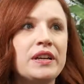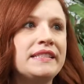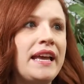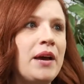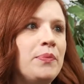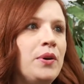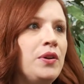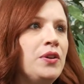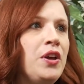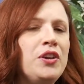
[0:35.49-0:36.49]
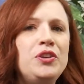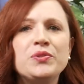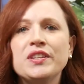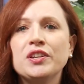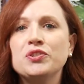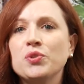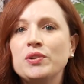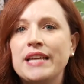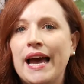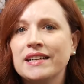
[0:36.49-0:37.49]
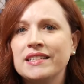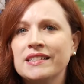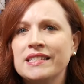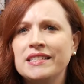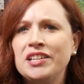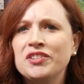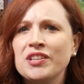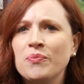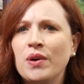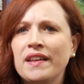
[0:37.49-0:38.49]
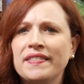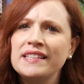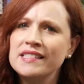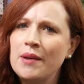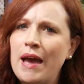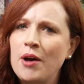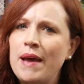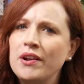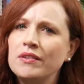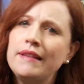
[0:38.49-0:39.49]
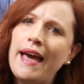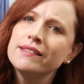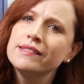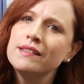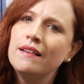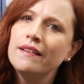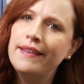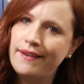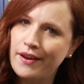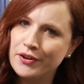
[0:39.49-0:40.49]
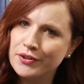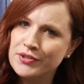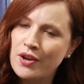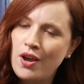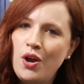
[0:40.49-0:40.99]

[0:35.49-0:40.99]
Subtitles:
example, using control tactics to teach someone that they somehow matter less than others,